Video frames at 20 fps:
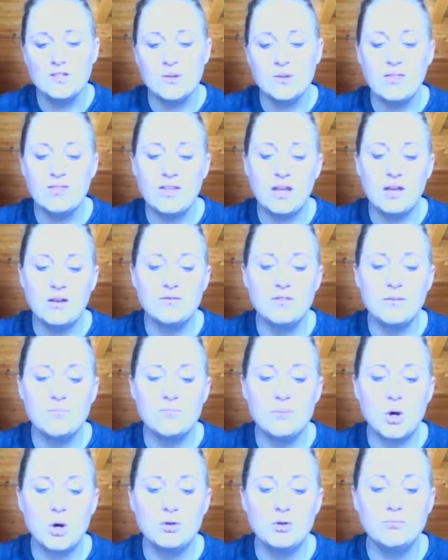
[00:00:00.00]
So I think of
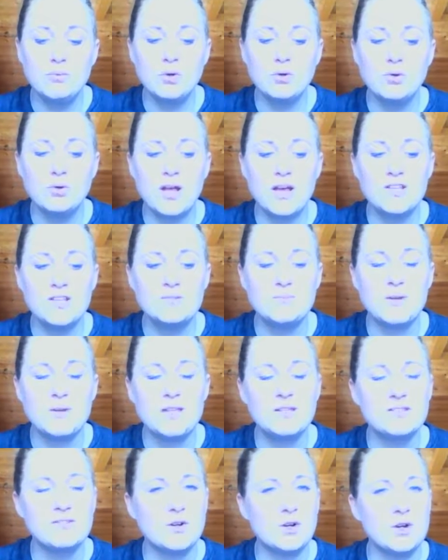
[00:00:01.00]
the bone moon as
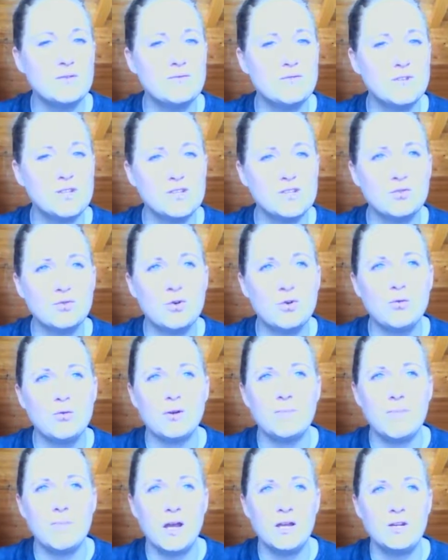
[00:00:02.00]
being this very
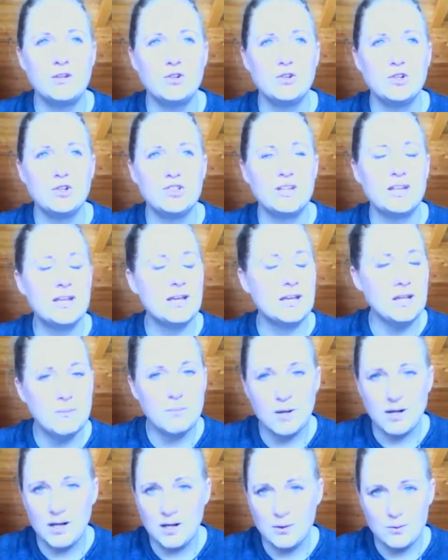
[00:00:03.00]
visceral reminder to
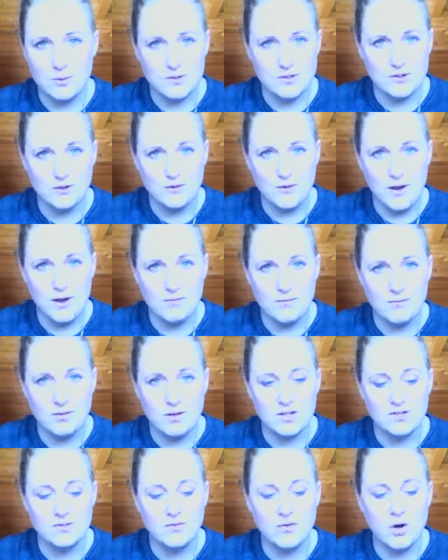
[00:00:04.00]
anybody who has
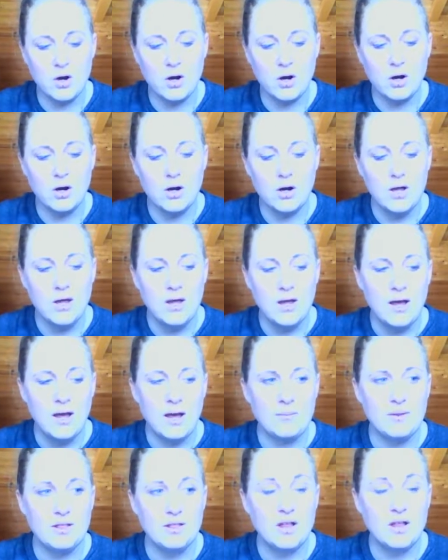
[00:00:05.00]
survived thus far.
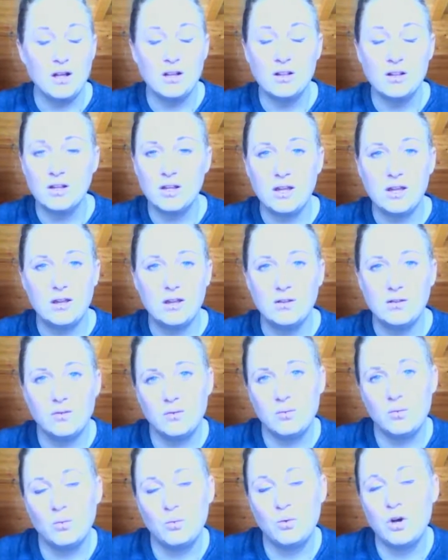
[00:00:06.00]
I mean, luckily,
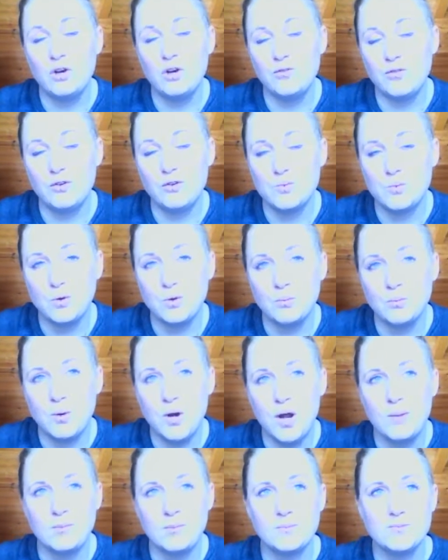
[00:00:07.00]
we're in first
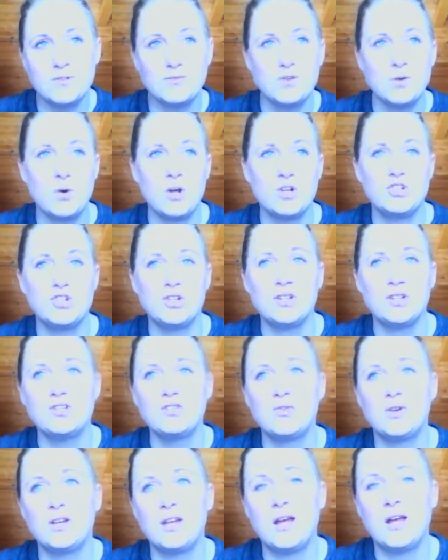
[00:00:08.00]
world problems if you're watching
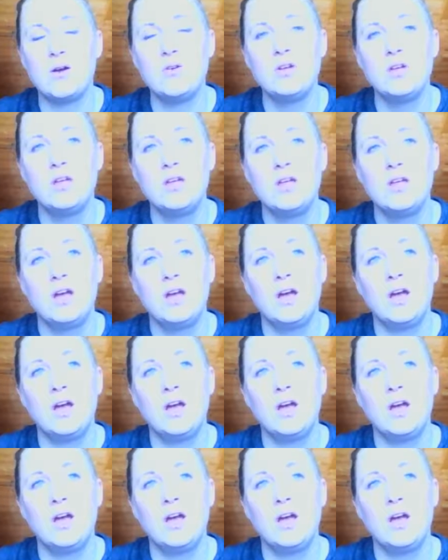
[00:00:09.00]
this right now.